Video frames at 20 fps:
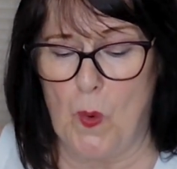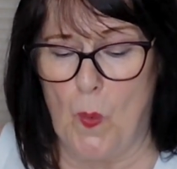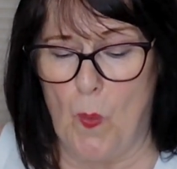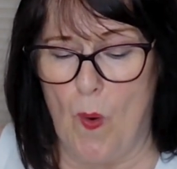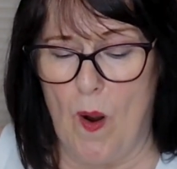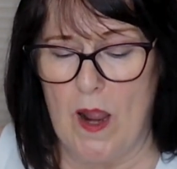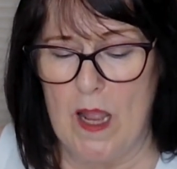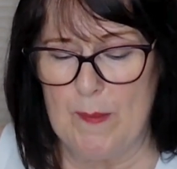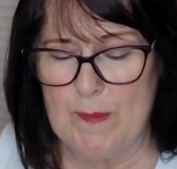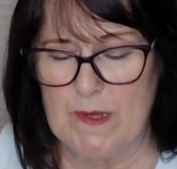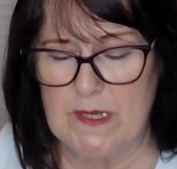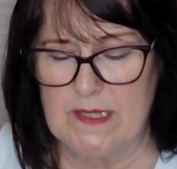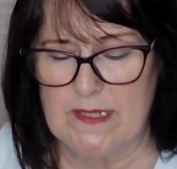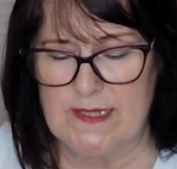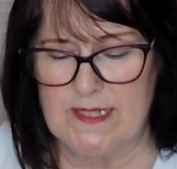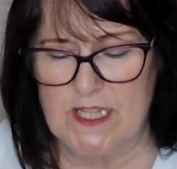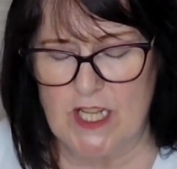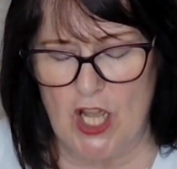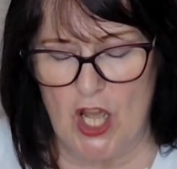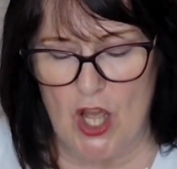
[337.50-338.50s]

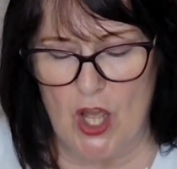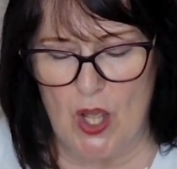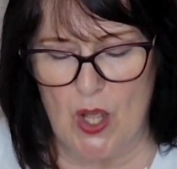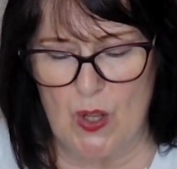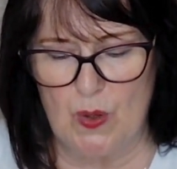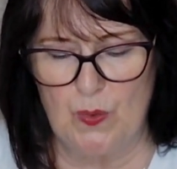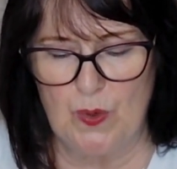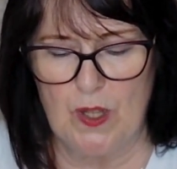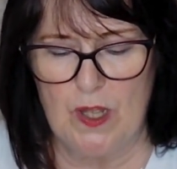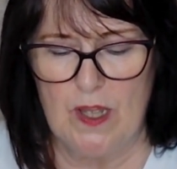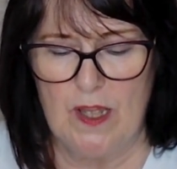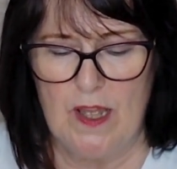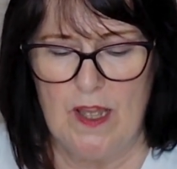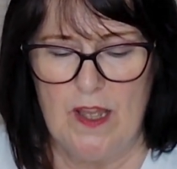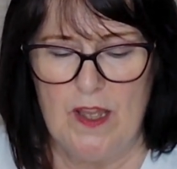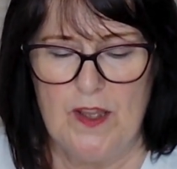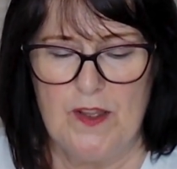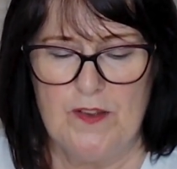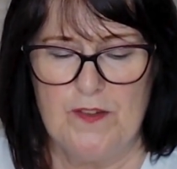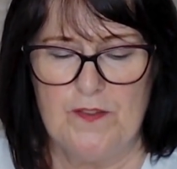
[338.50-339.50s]
requirements go,
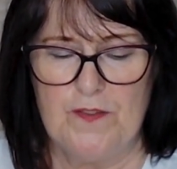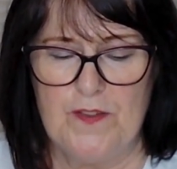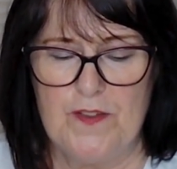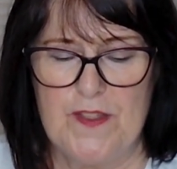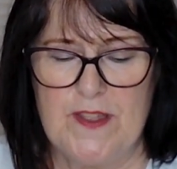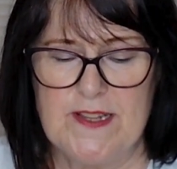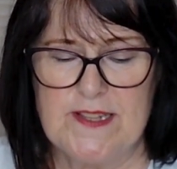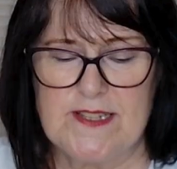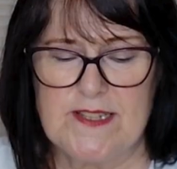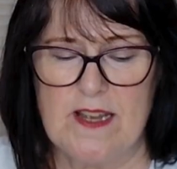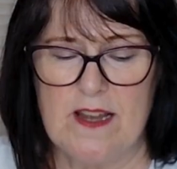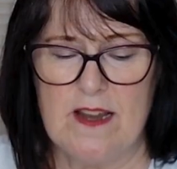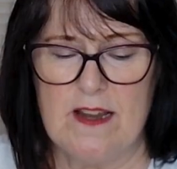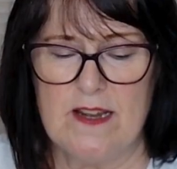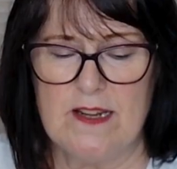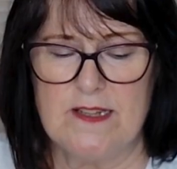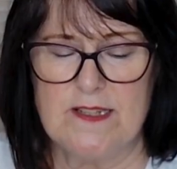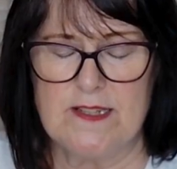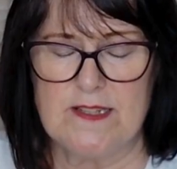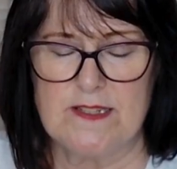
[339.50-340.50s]
for the
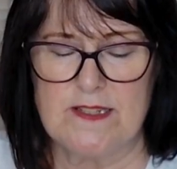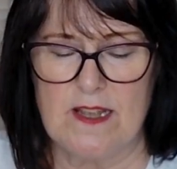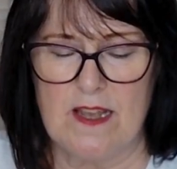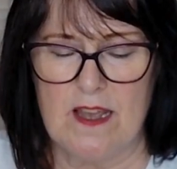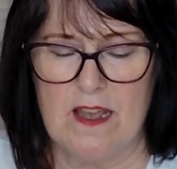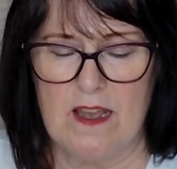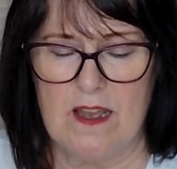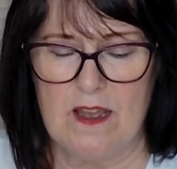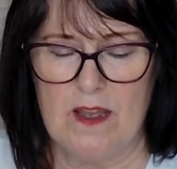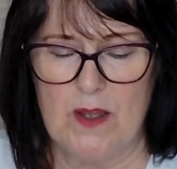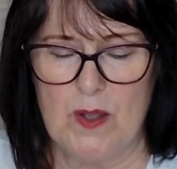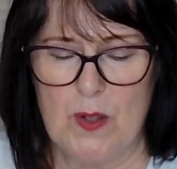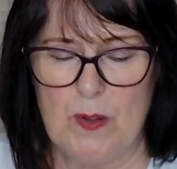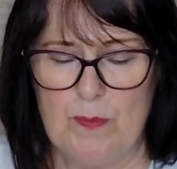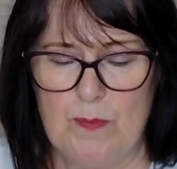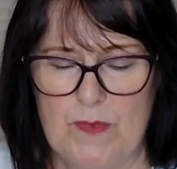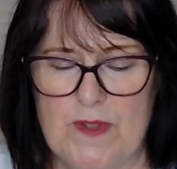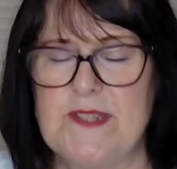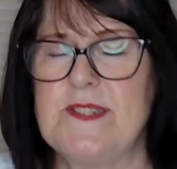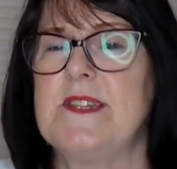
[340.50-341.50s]
size,
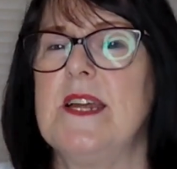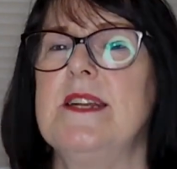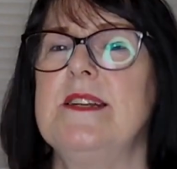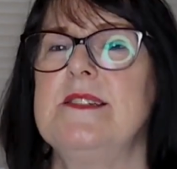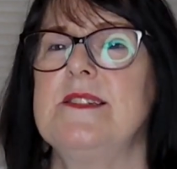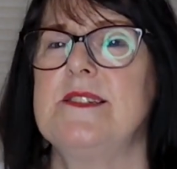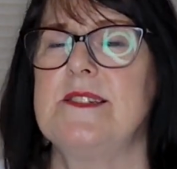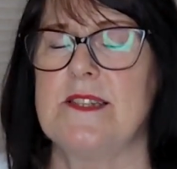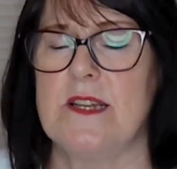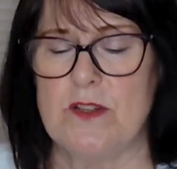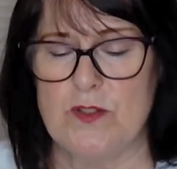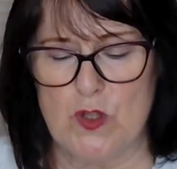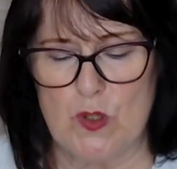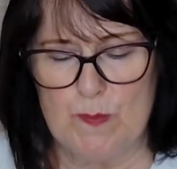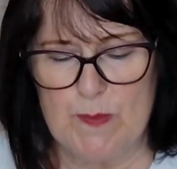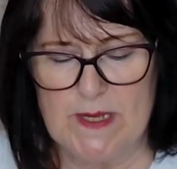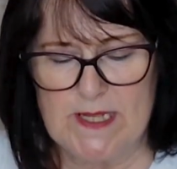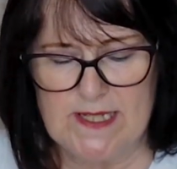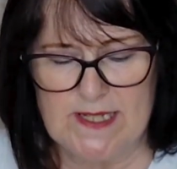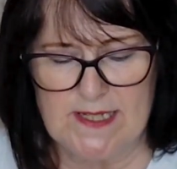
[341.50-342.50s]
the standard size or
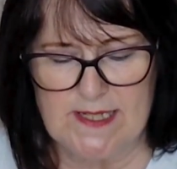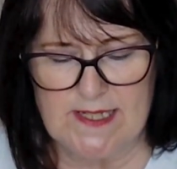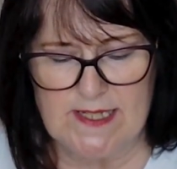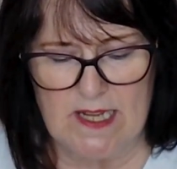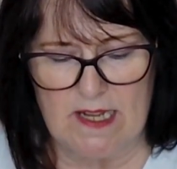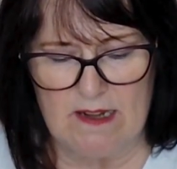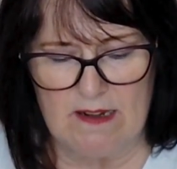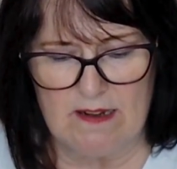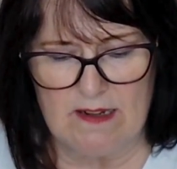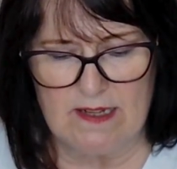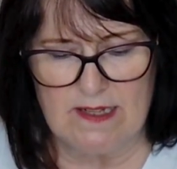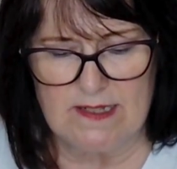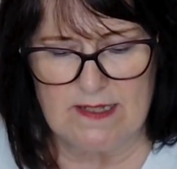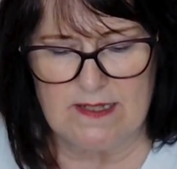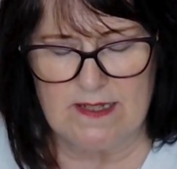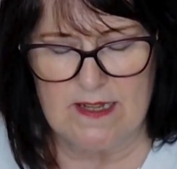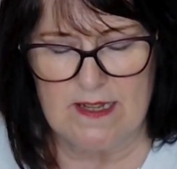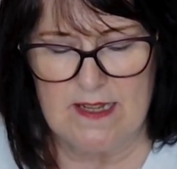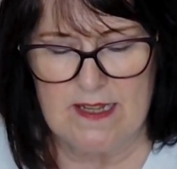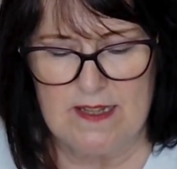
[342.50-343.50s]
Mrs.
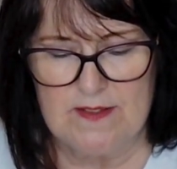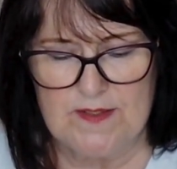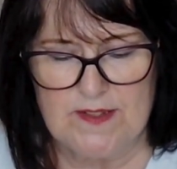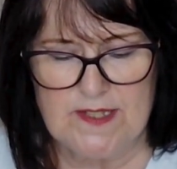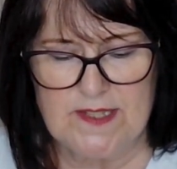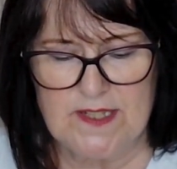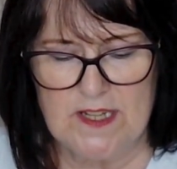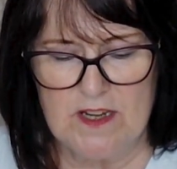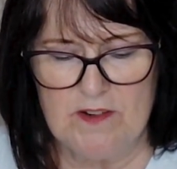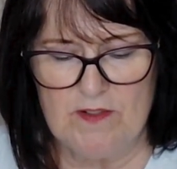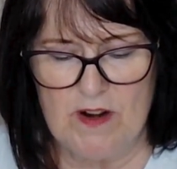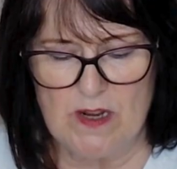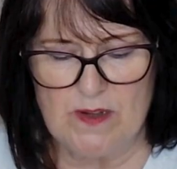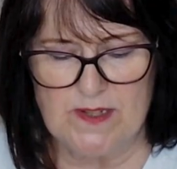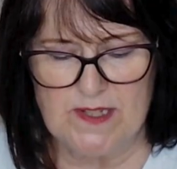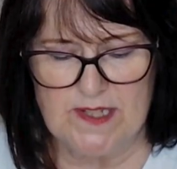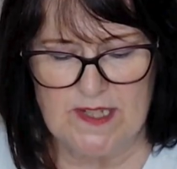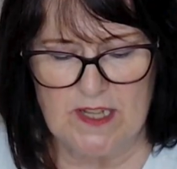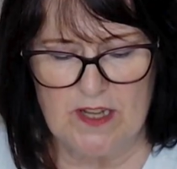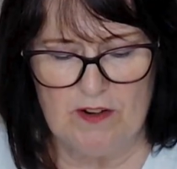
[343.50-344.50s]
size, the
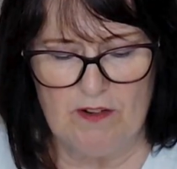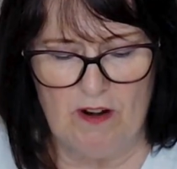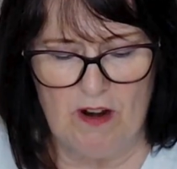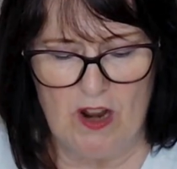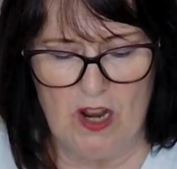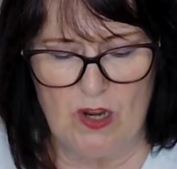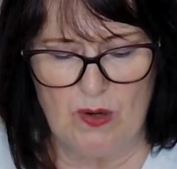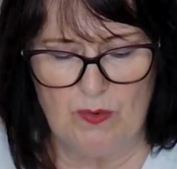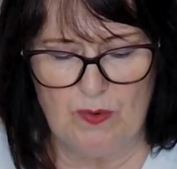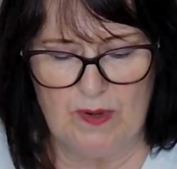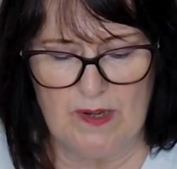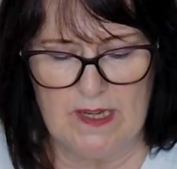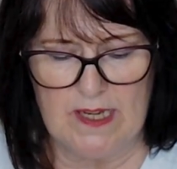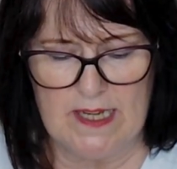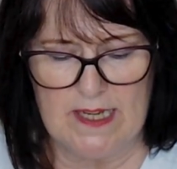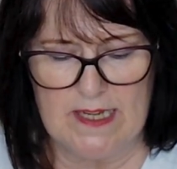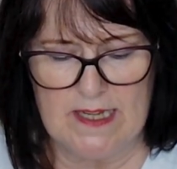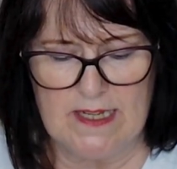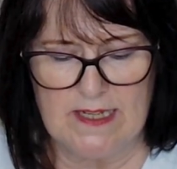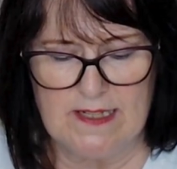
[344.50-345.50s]
00
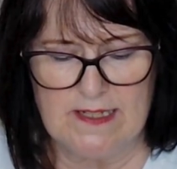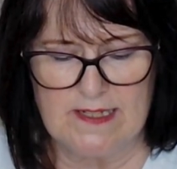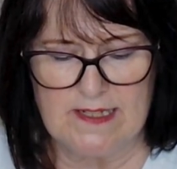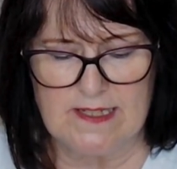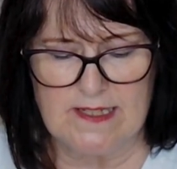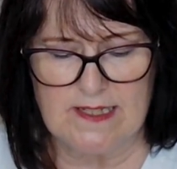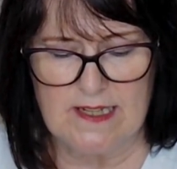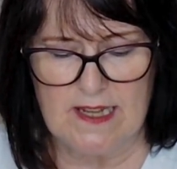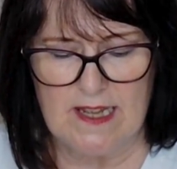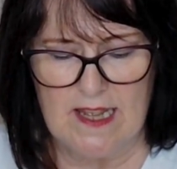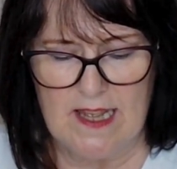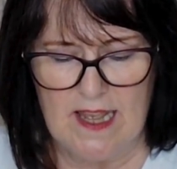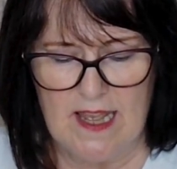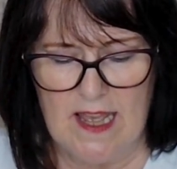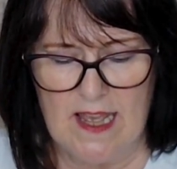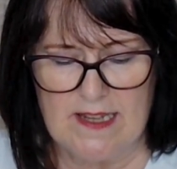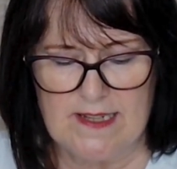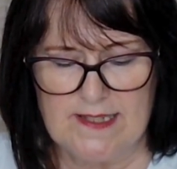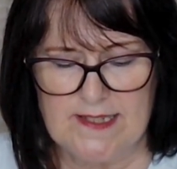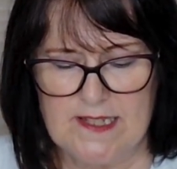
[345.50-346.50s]
needs
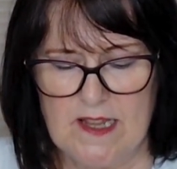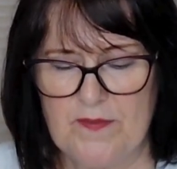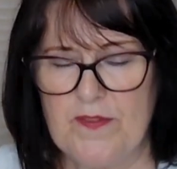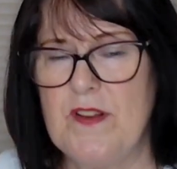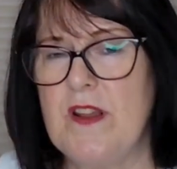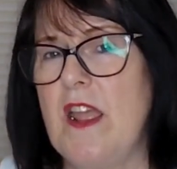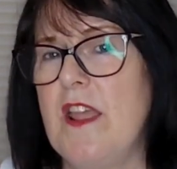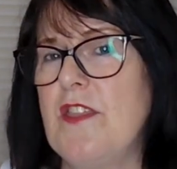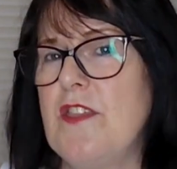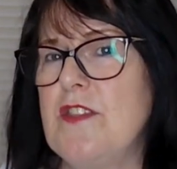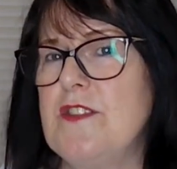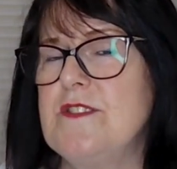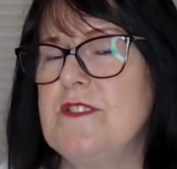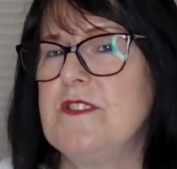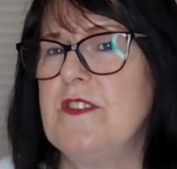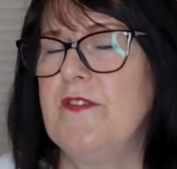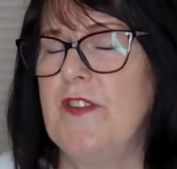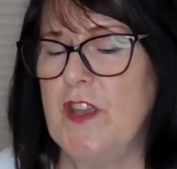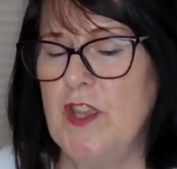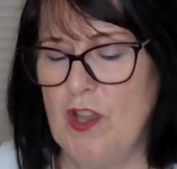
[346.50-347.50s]
7/8
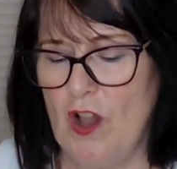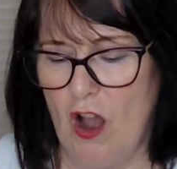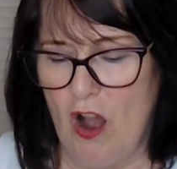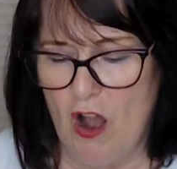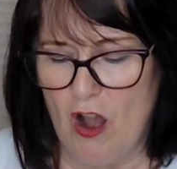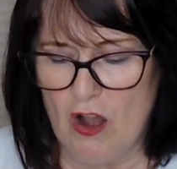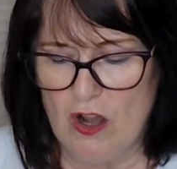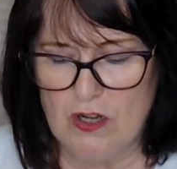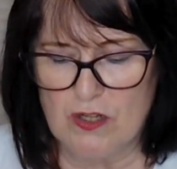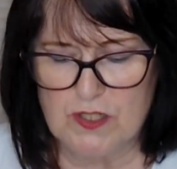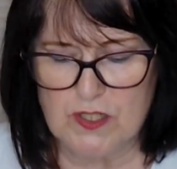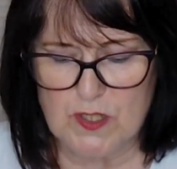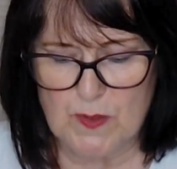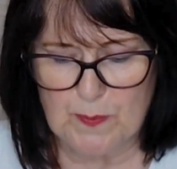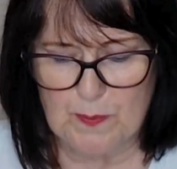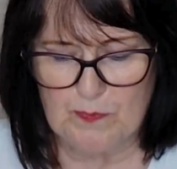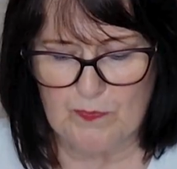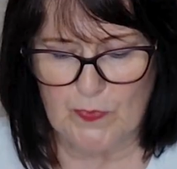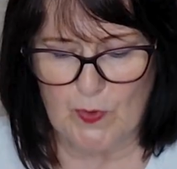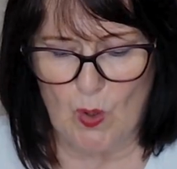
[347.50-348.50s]
of a yard,
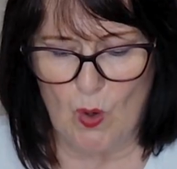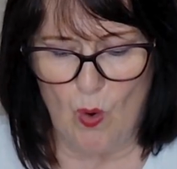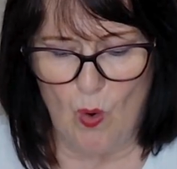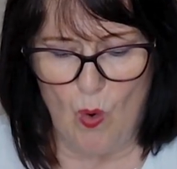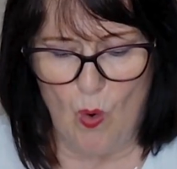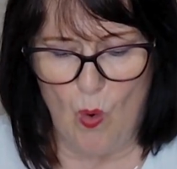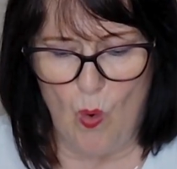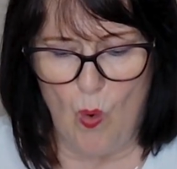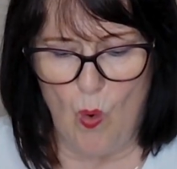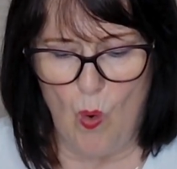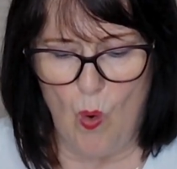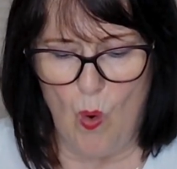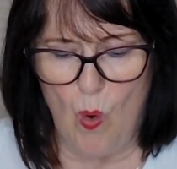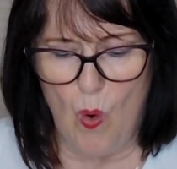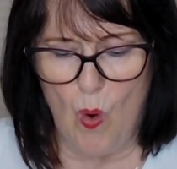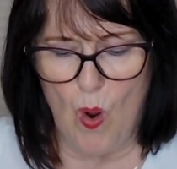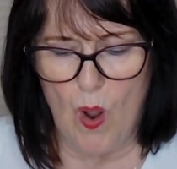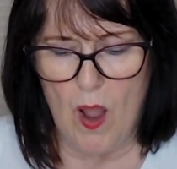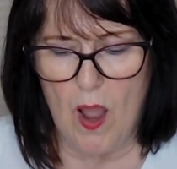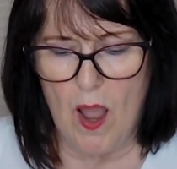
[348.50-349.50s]

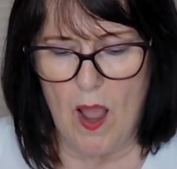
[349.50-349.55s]
or